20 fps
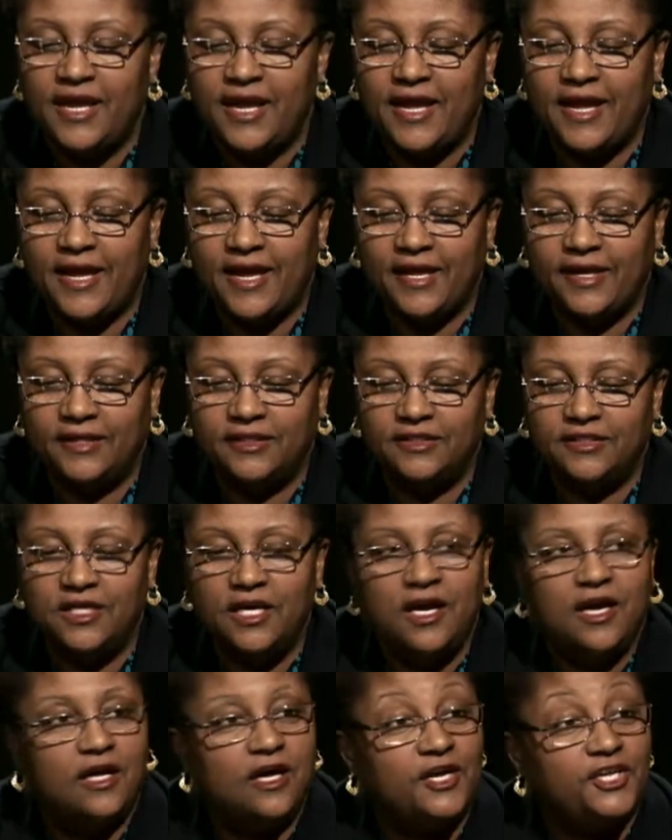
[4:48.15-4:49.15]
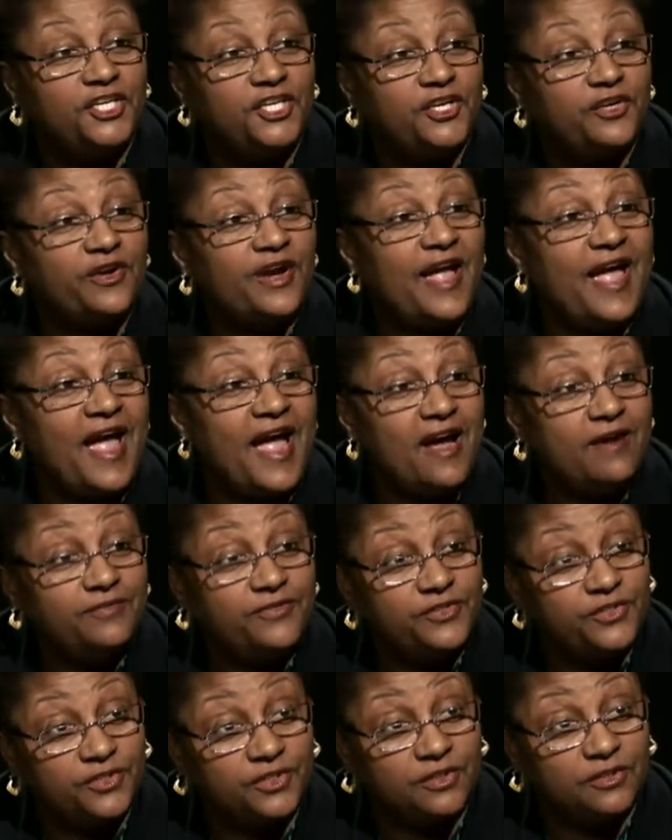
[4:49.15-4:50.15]
And a year
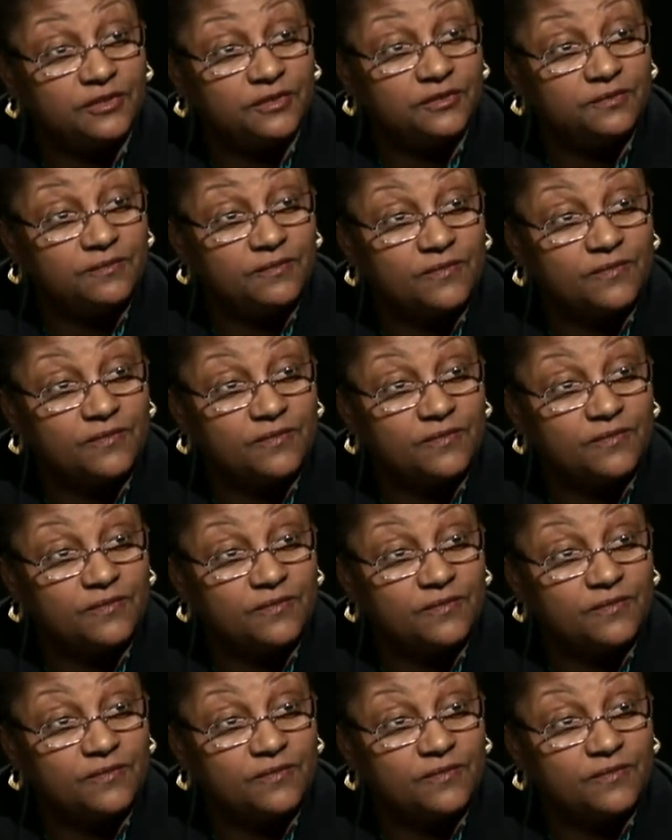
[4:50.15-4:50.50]
after